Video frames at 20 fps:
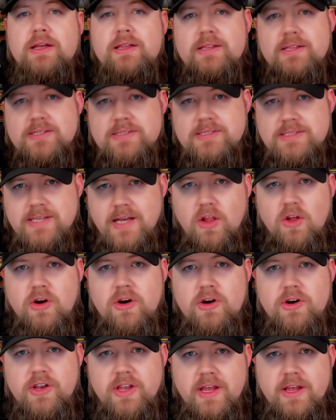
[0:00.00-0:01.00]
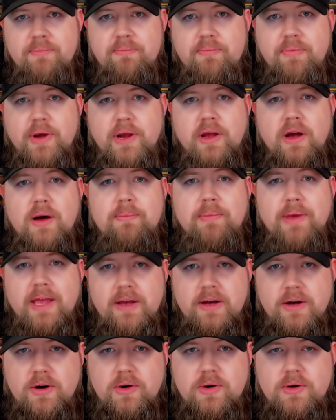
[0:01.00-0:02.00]
The seller did become
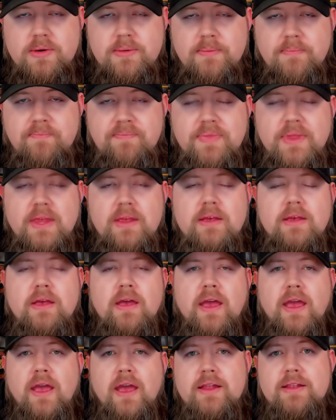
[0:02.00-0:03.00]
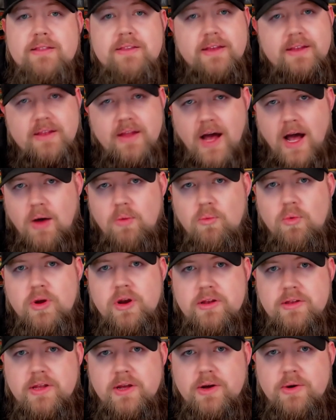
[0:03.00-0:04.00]
ill and did not want to
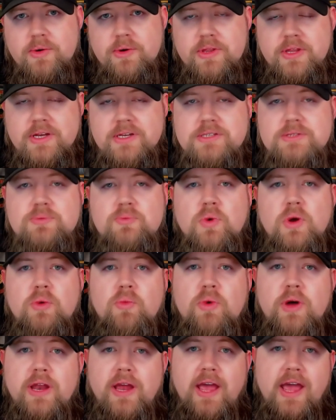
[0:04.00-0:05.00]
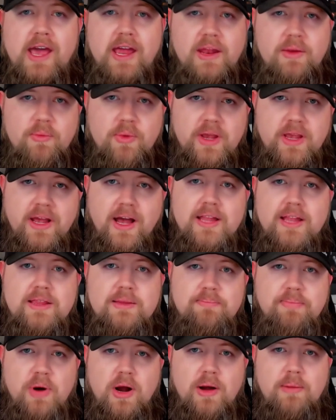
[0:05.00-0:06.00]
deal with this. We went ahead and we got the
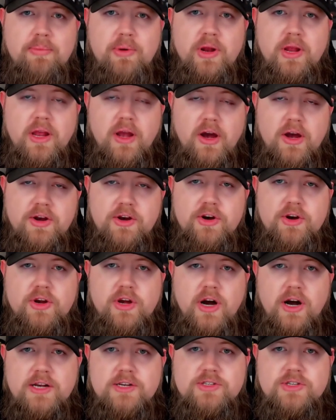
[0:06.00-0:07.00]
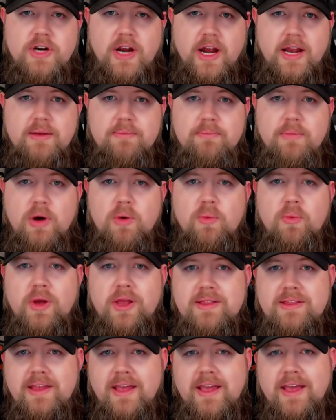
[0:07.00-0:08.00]
property under contract, but we
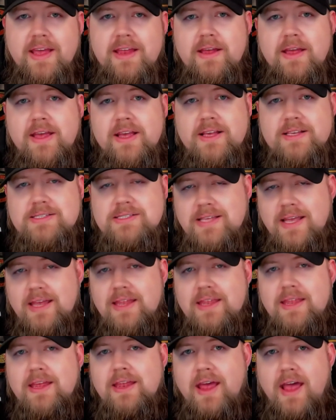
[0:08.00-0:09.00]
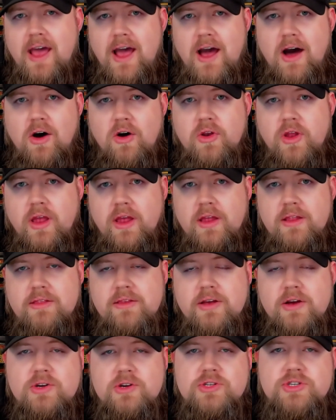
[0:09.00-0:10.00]
did extend it out
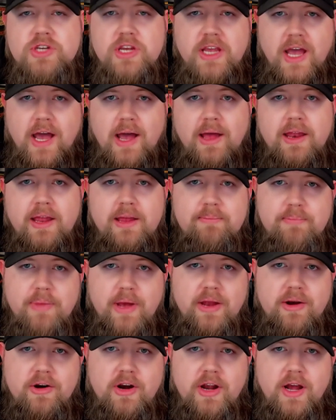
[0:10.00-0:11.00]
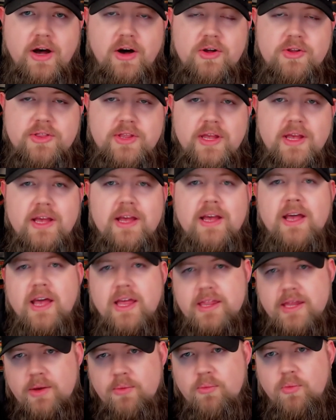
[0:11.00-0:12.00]
until she got in better health.
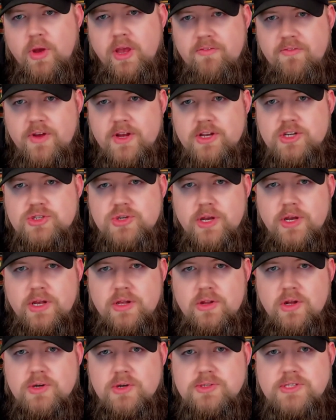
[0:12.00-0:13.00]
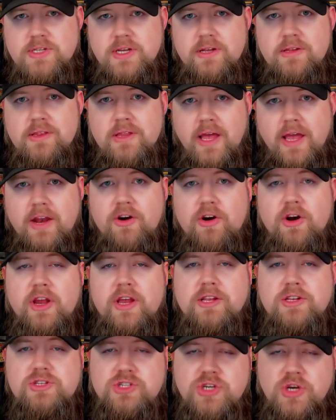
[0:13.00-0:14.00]
And then we eventually closed it later
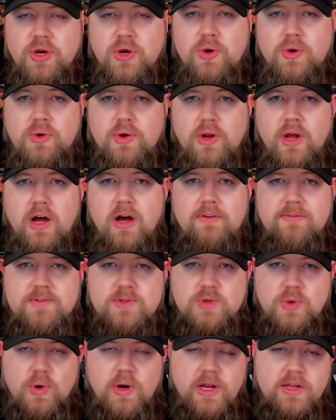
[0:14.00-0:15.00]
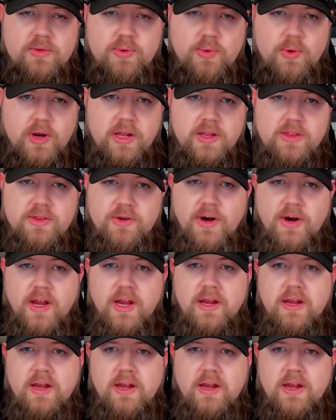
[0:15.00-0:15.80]
in June of 2023.